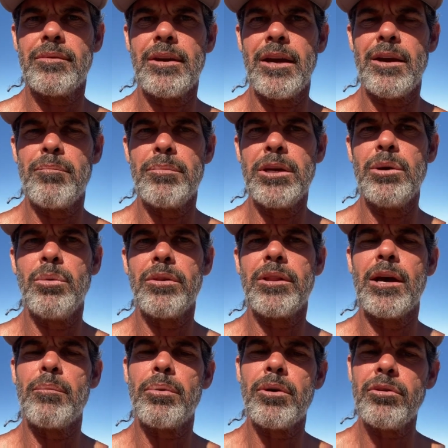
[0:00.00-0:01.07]
can't be with
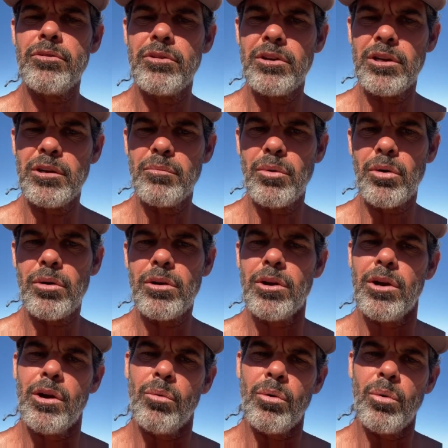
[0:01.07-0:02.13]
that person anymore,
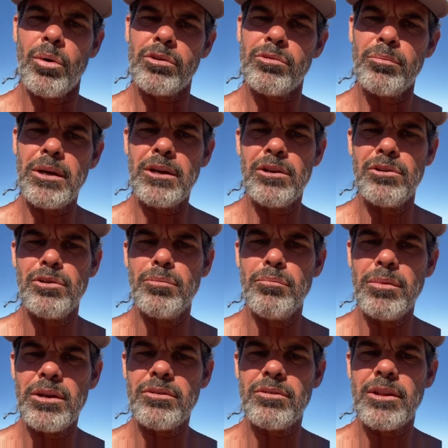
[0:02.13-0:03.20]
well, what's making you
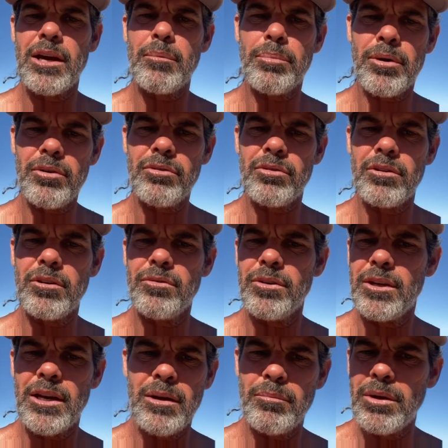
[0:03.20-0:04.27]
miss that person if
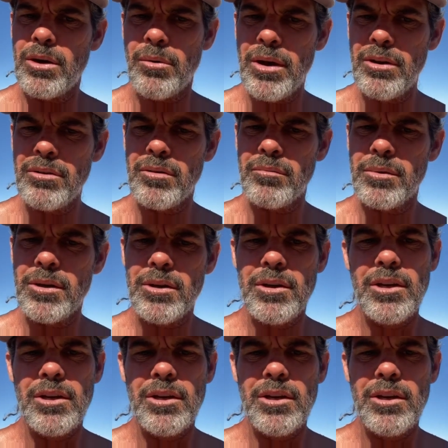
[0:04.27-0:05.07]
you can't be around them?